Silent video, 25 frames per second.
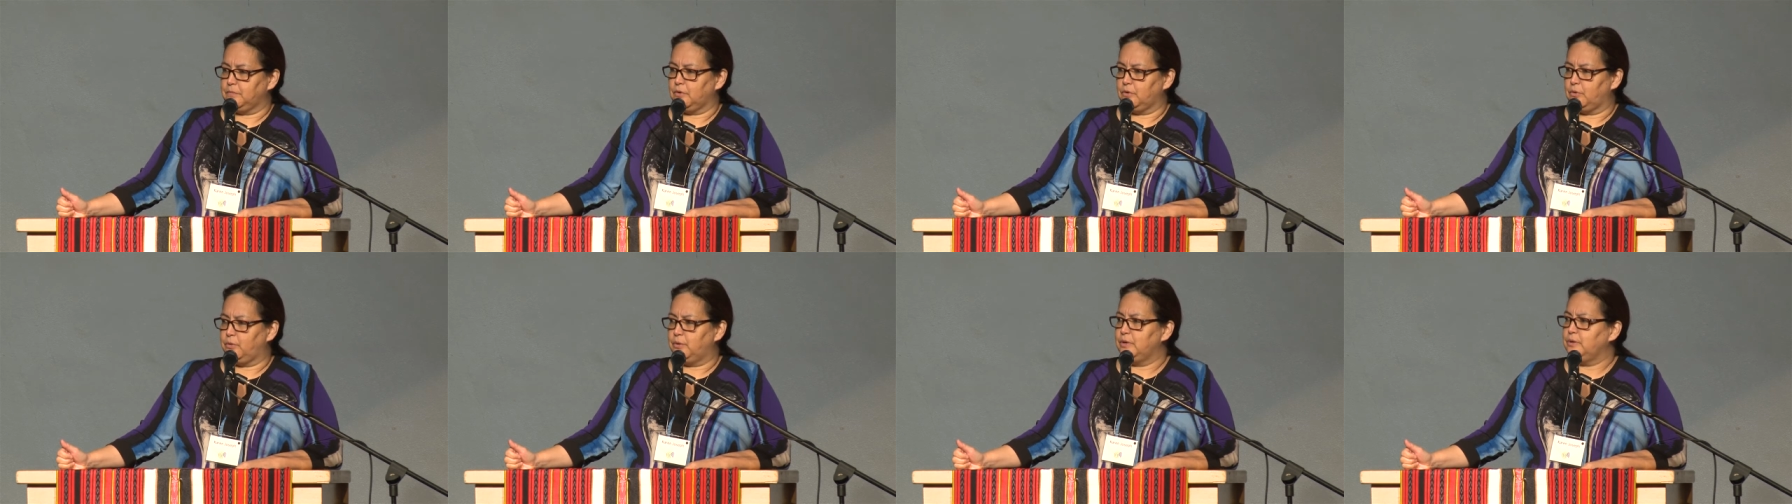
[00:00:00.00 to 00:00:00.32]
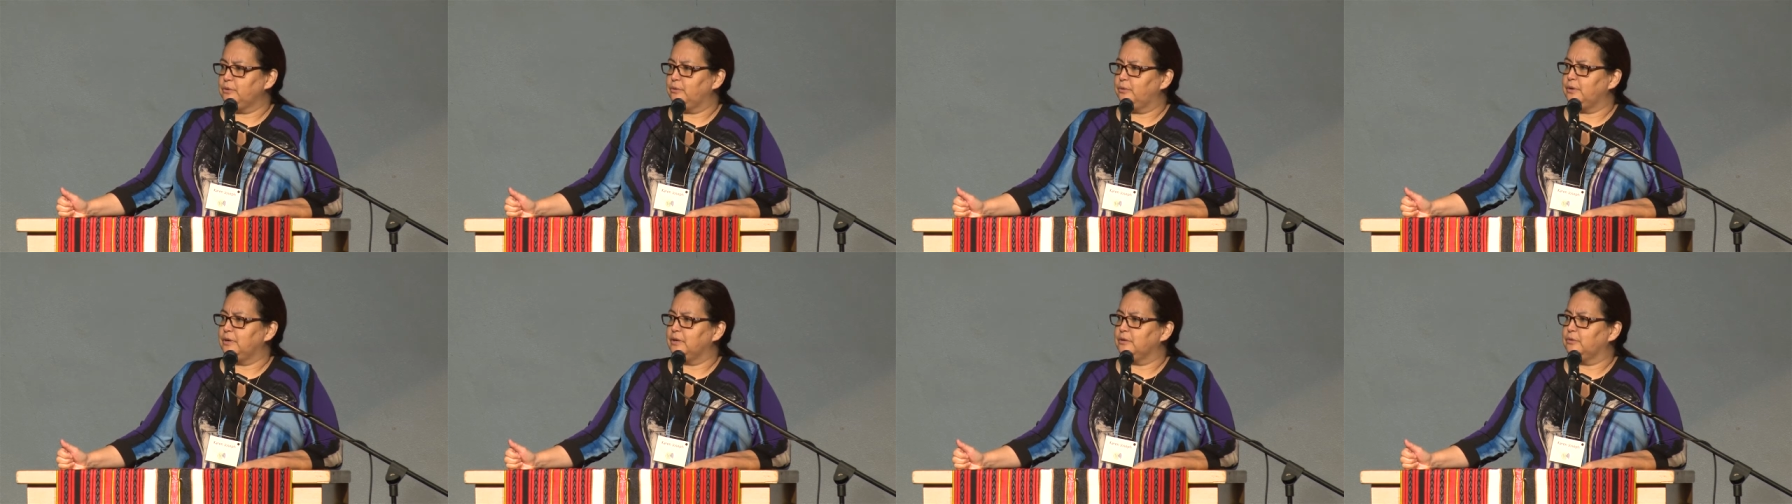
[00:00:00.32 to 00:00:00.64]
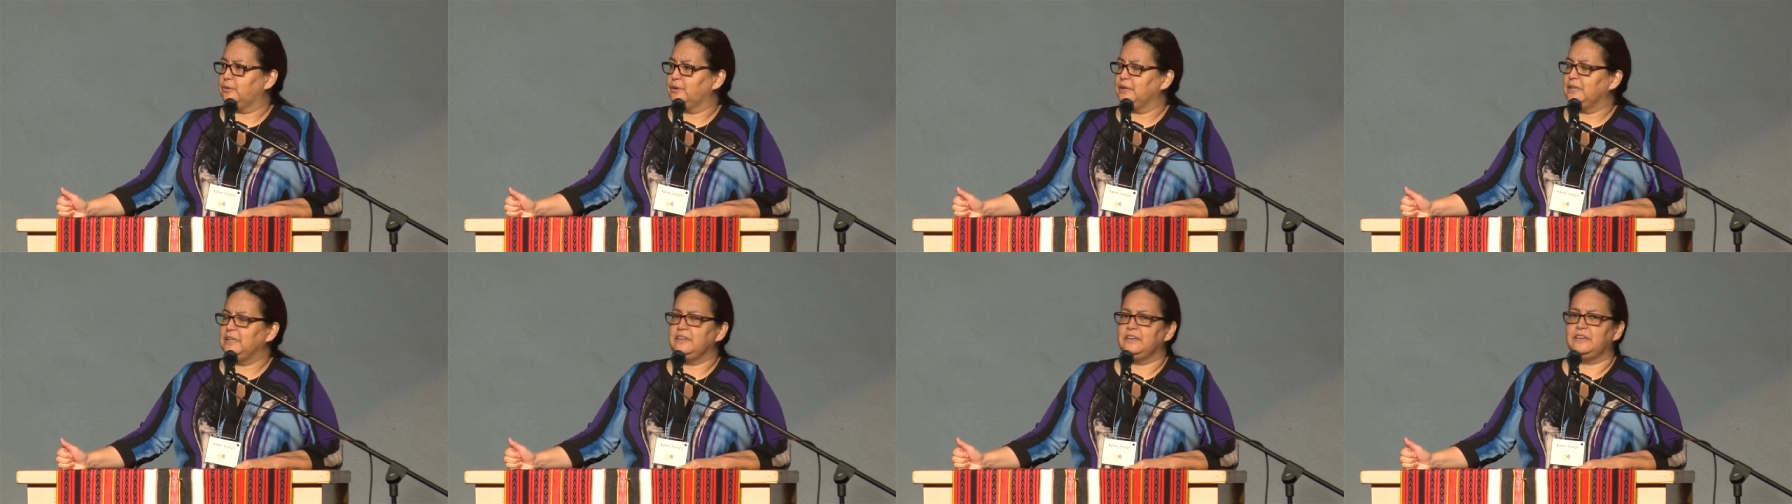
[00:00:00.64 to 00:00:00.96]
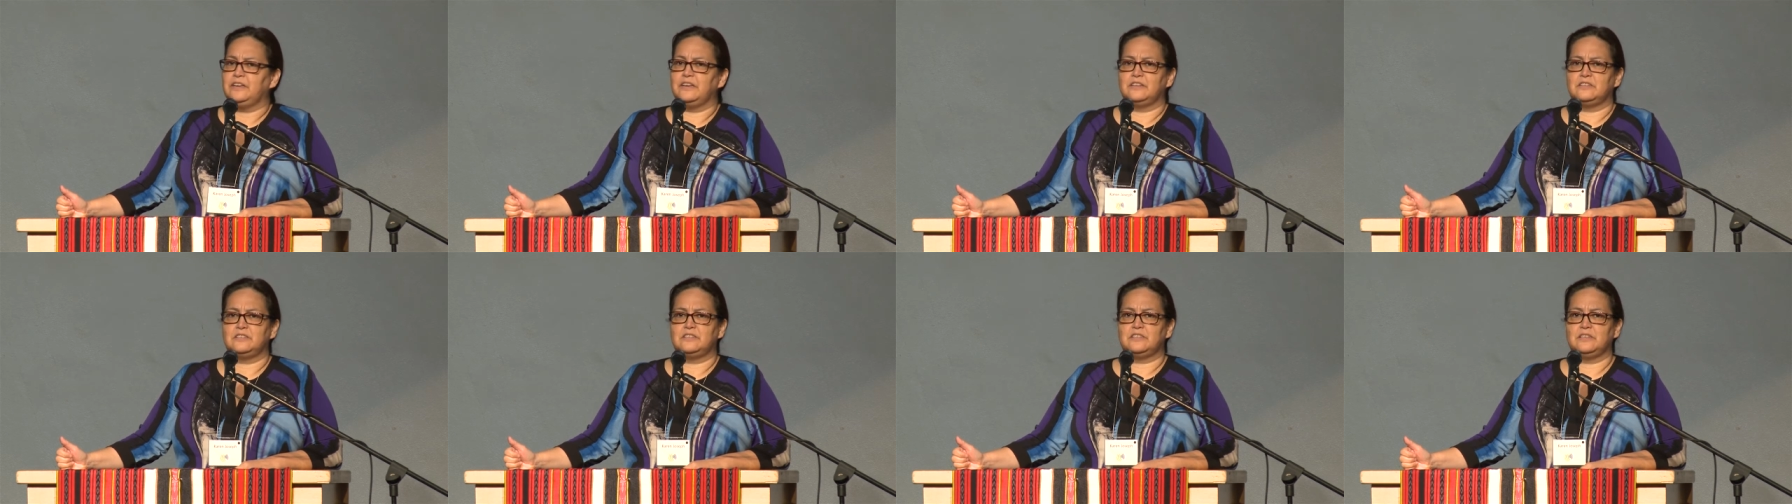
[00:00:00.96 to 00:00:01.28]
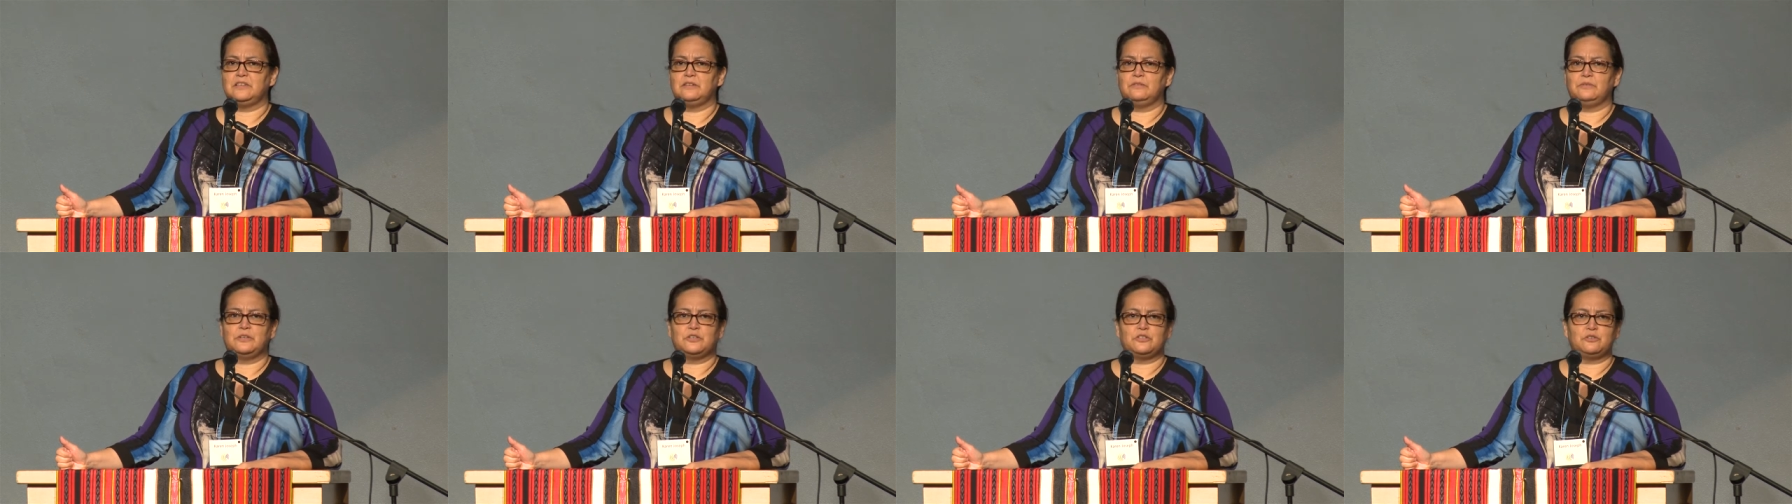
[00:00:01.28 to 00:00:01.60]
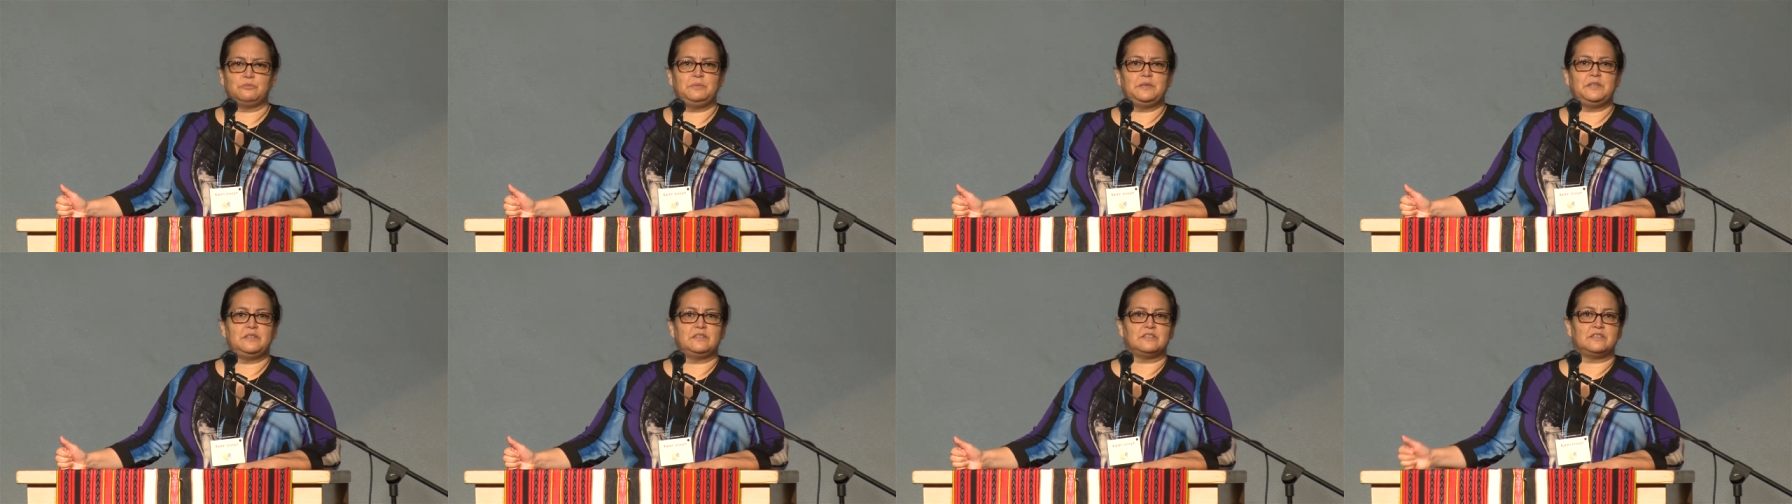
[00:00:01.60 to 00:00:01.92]
quinquinquiligedzi uh, which
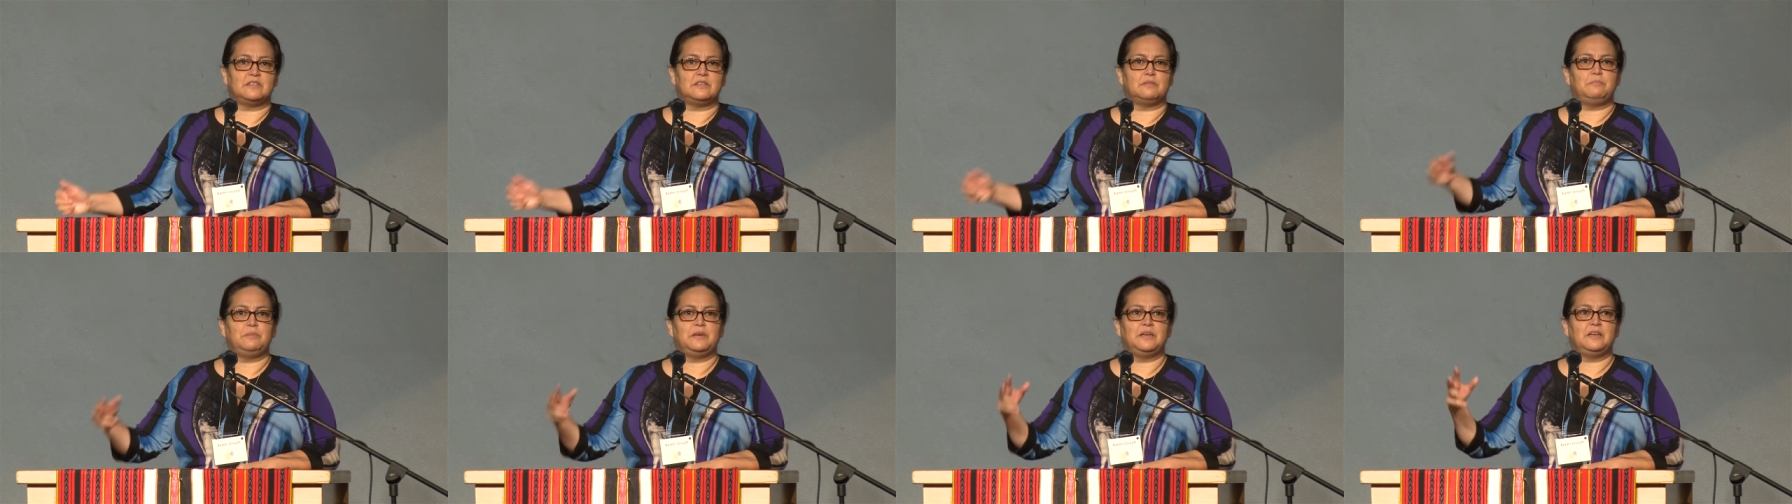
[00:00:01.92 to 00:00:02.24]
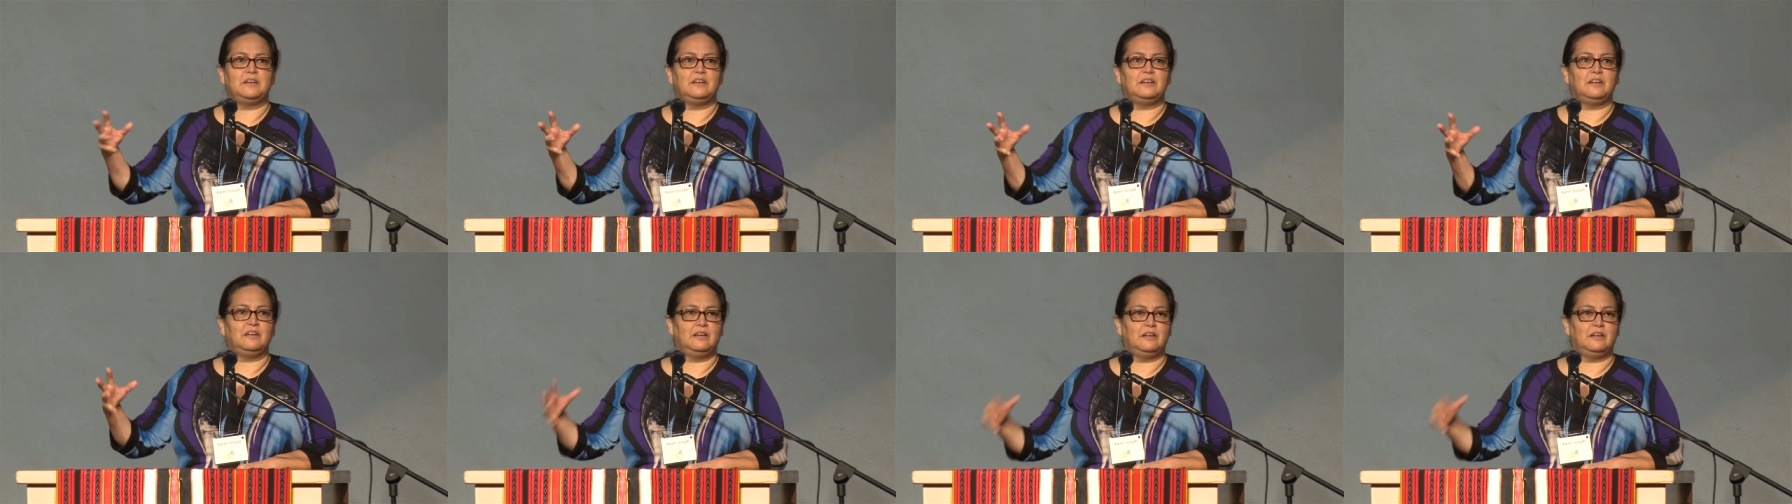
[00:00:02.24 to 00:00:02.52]
means the big